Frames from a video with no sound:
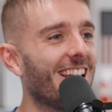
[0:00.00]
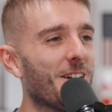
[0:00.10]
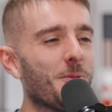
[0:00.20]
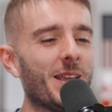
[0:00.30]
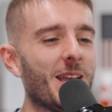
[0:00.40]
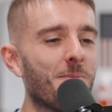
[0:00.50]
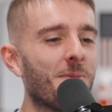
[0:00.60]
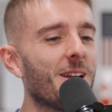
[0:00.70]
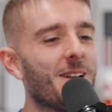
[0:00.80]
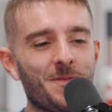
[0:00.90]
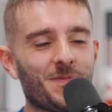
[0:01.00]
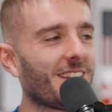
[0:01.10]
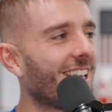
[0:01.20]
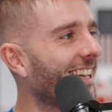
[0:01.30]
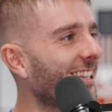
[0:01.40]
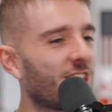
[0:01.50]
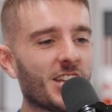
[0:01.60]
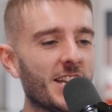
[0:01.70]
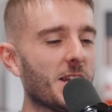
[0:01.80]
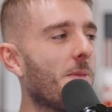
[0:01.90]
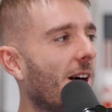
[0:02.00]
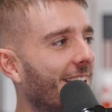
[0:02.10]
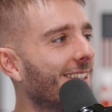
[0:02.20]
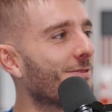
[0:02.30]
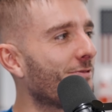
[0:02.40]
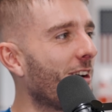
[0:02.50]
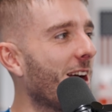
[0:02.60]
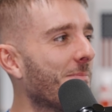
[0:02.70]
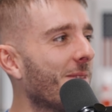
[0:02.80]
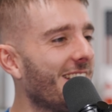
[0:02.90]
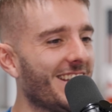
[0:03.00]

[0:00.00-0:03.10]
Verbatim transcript: it'll be him skidding a bike into frame,